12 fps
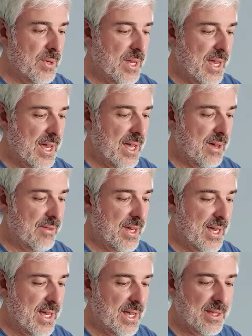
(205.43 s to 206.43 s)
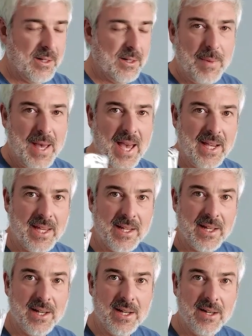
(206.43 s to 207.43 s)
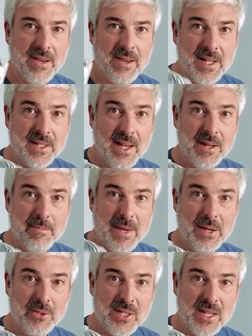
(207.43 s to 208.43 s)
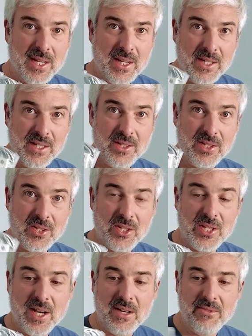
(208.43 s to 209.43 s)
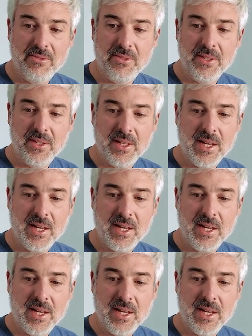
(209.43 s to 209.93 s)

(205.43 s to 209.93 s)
We have a little packet of antenna mounting stuff.